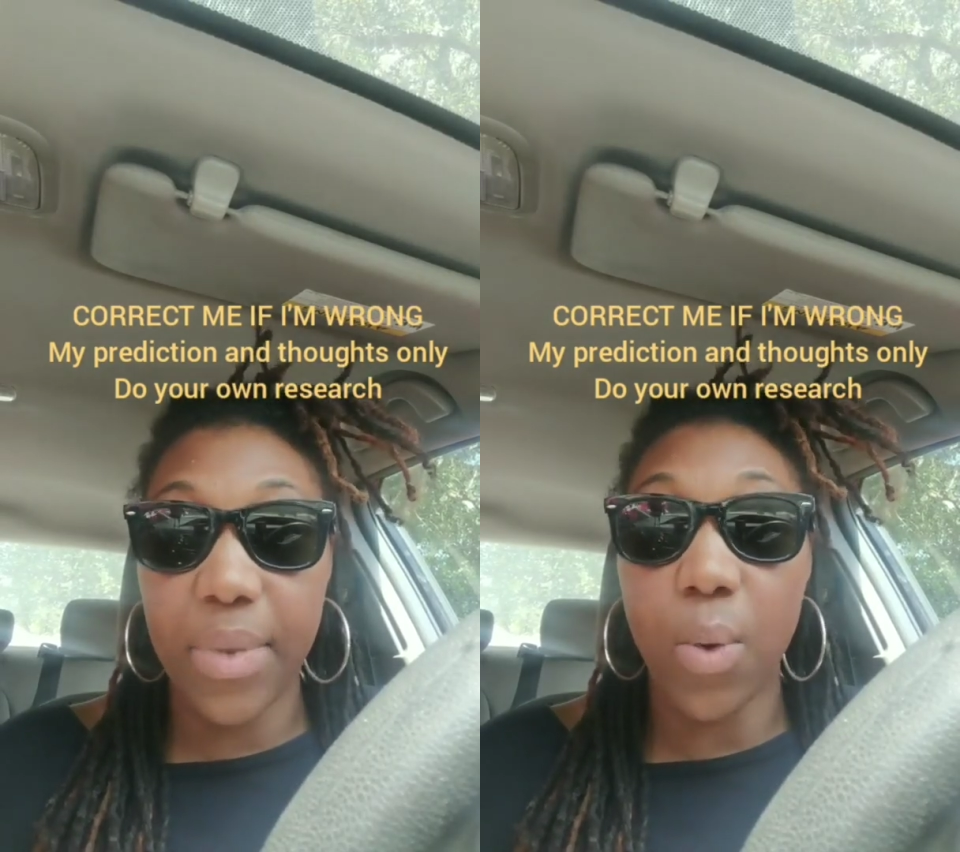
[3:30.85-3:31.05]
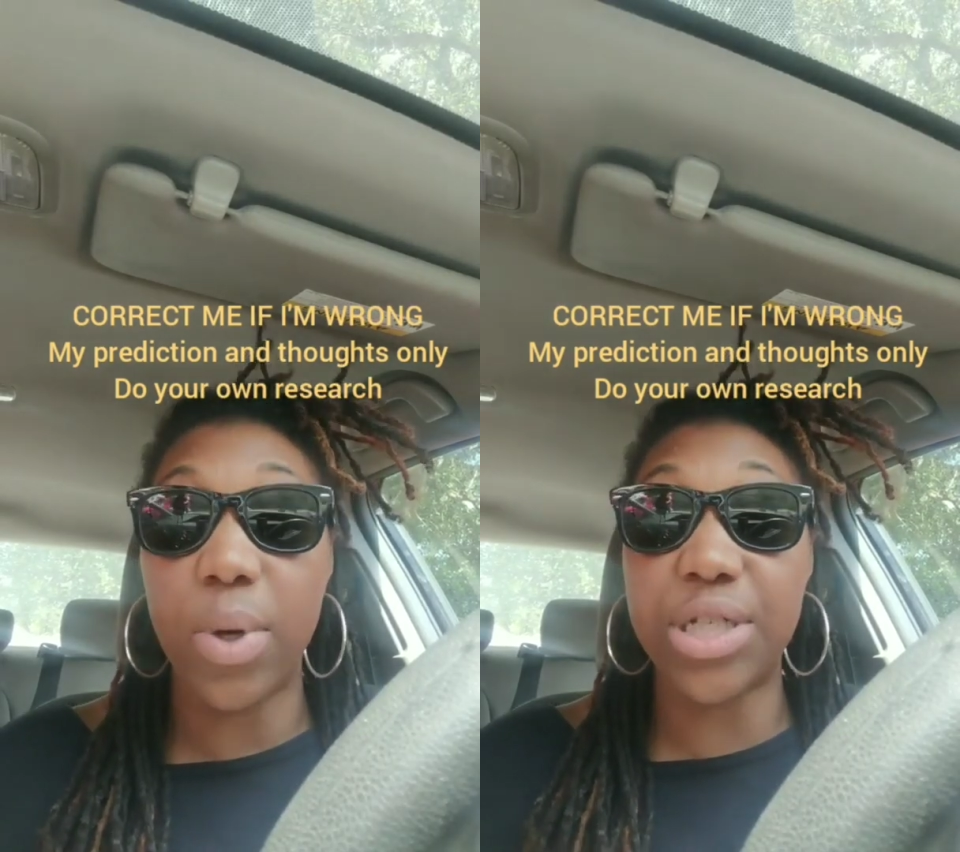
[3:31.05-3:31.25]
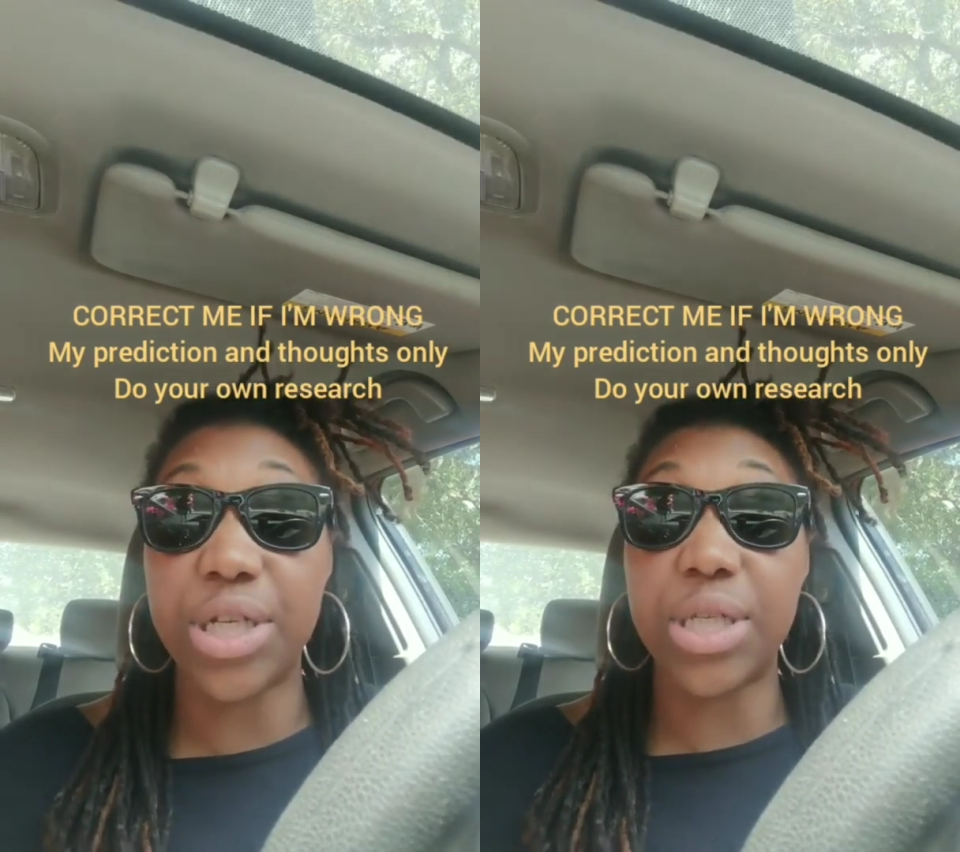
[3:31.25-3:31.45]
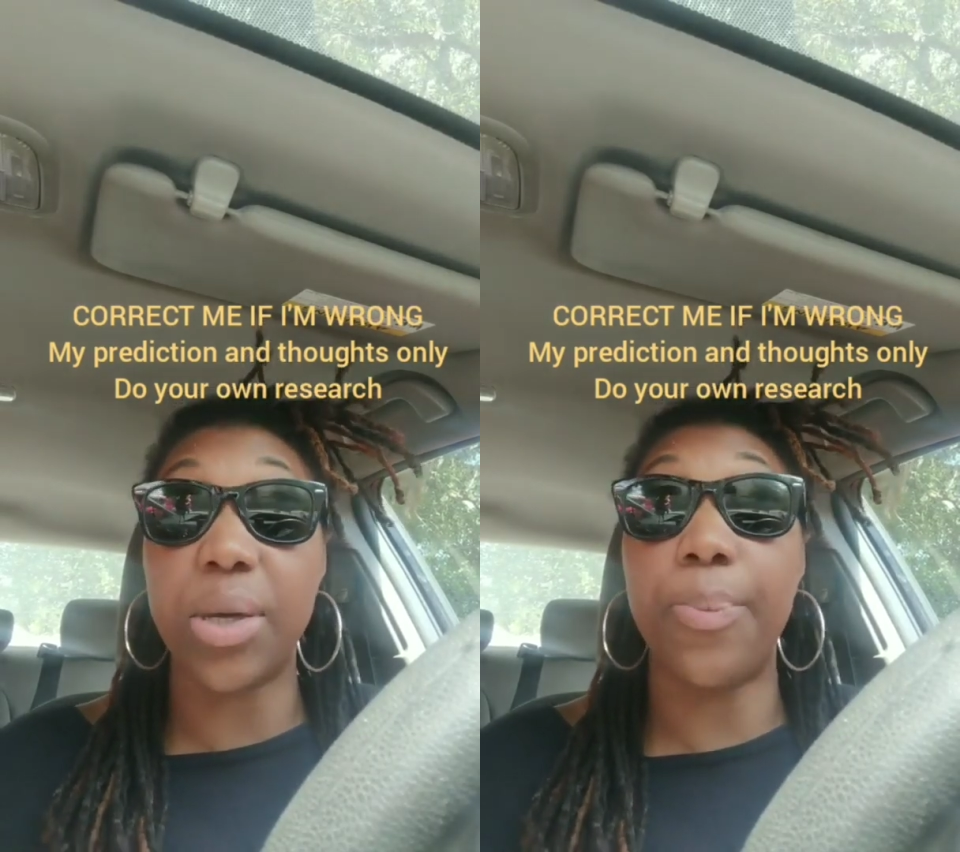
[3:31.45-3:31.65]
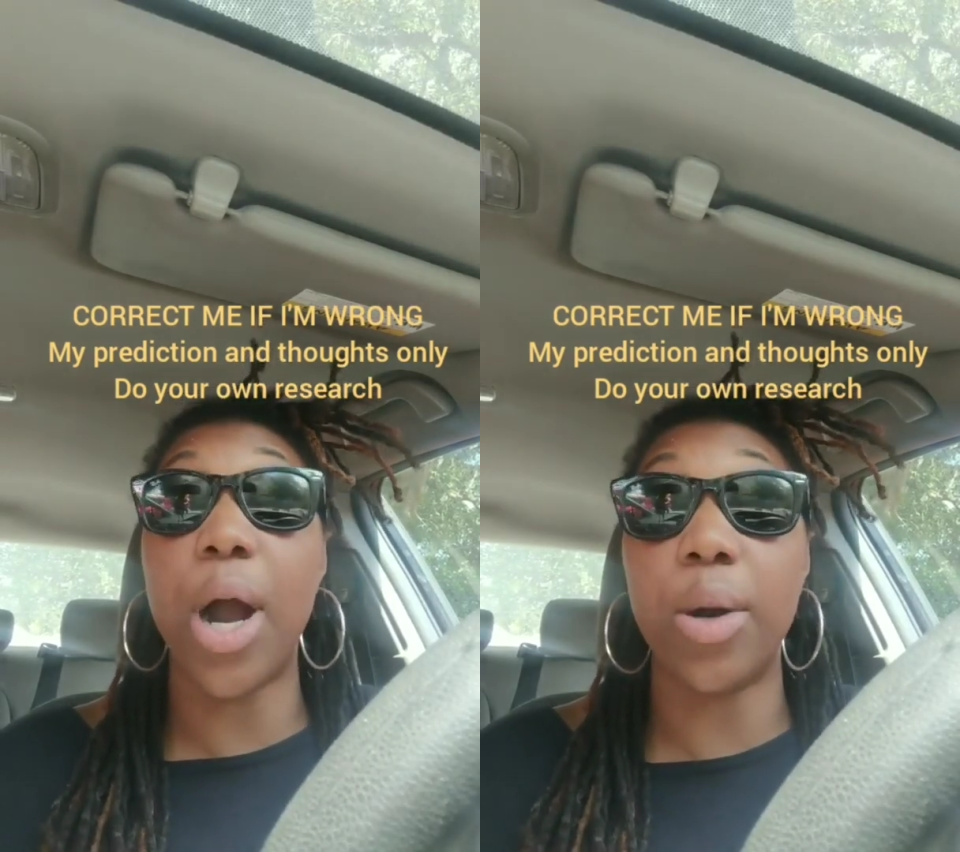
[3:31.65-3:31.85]
which is
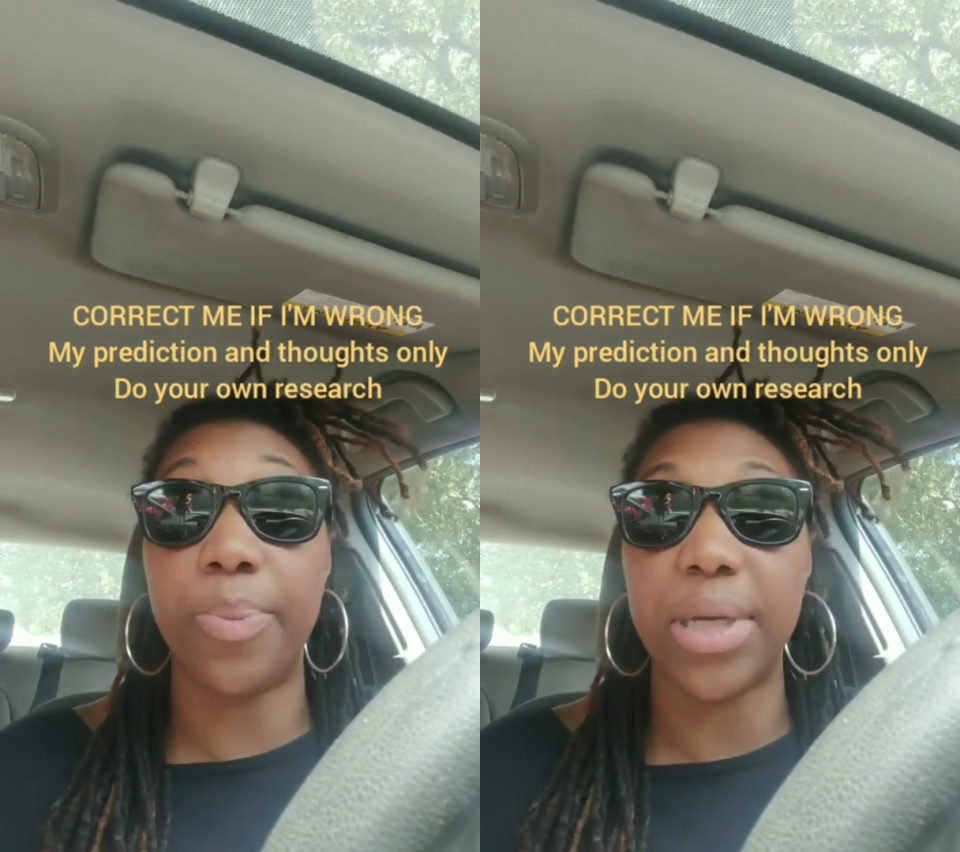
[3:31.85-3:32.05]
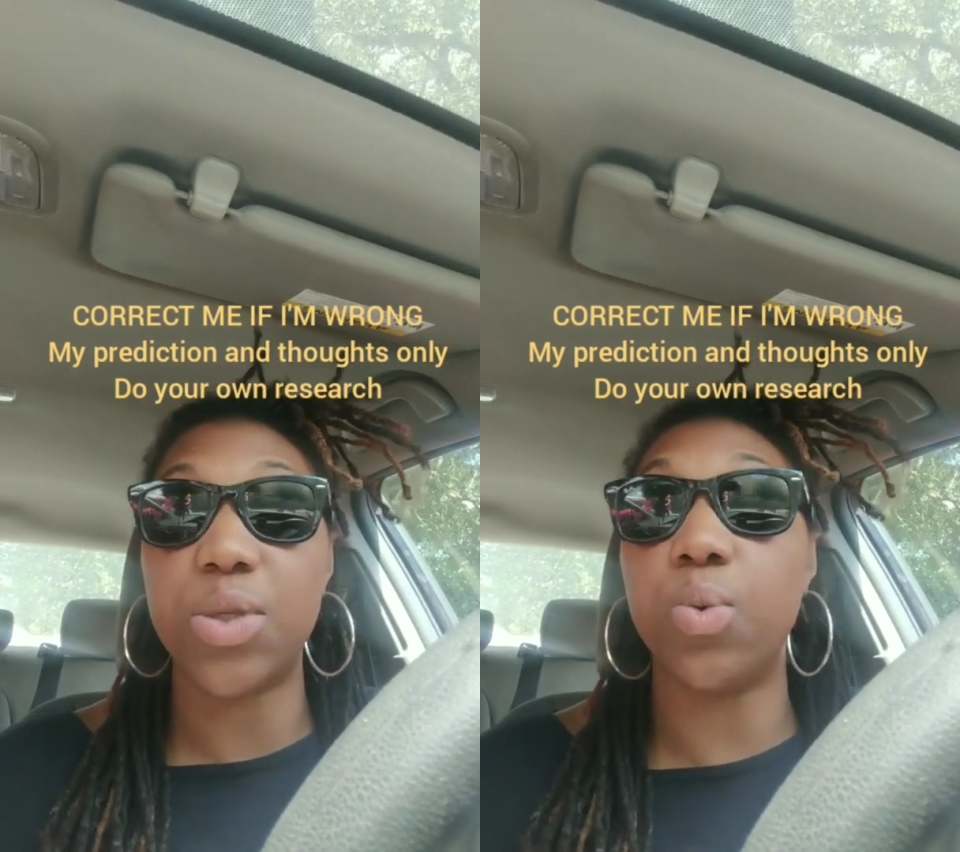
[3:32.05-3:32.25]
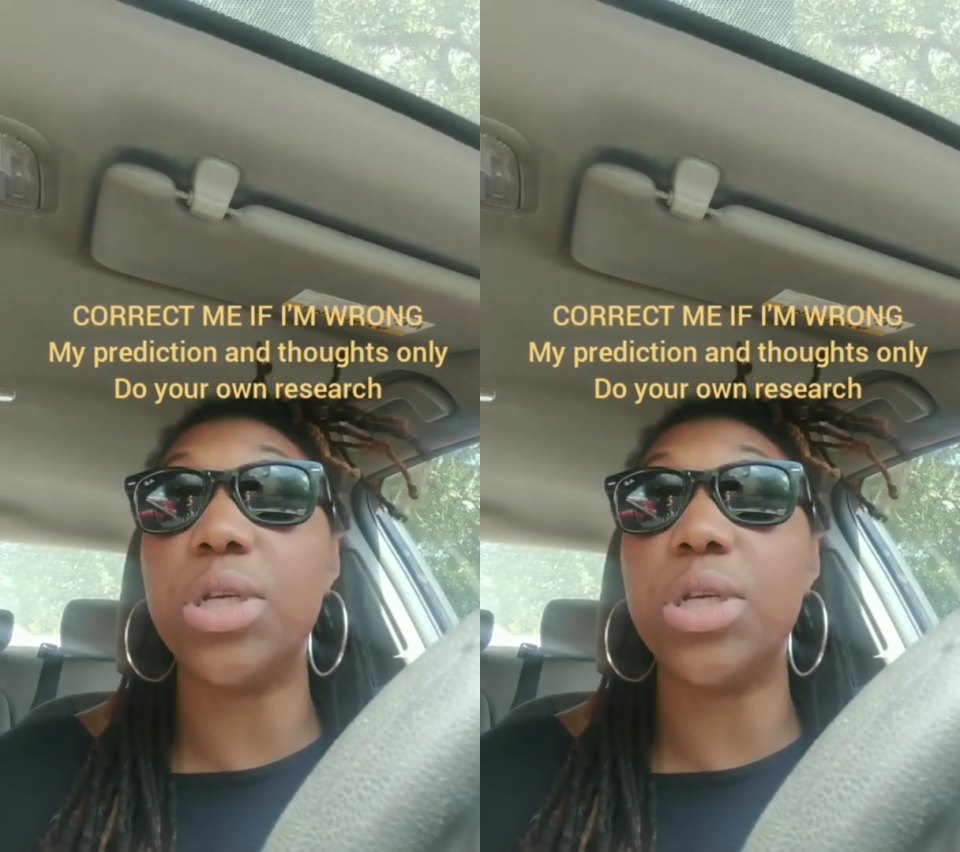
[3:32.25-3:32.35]
the purpose.